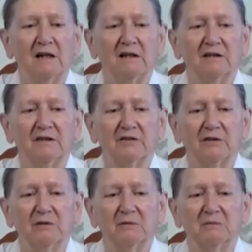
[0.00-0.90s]

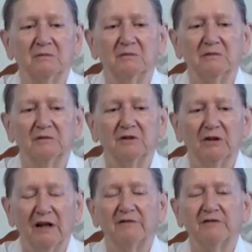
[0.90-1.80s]
So you
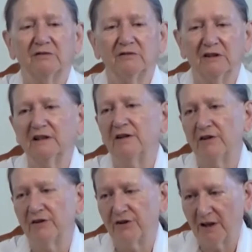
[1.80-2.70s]
have to really
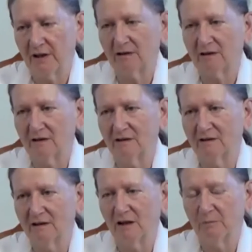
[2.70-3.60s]
think
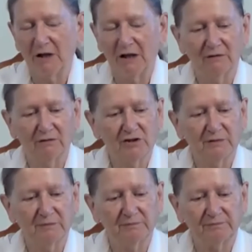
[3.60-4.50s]
about
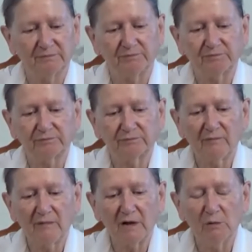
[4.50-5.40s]

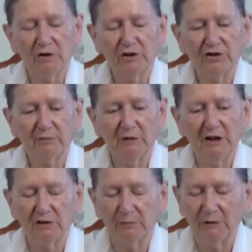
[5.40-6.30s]
what does it
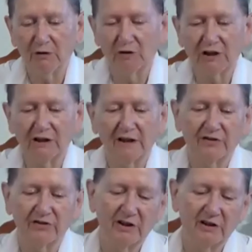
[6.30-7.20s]
mean to be
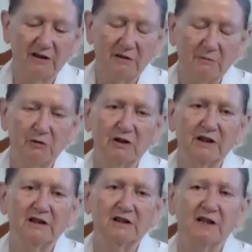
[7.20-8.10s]
bodiless. And in the
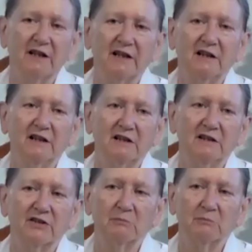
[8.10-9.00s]
Murli today, he
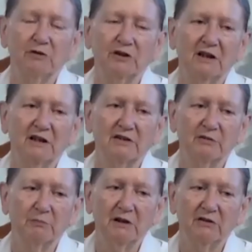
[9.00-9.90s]
said bodiless
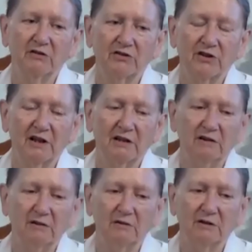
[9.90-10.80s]
means that
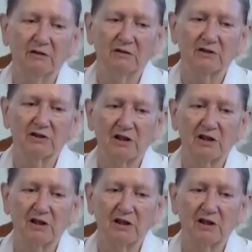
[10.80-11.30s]
you're not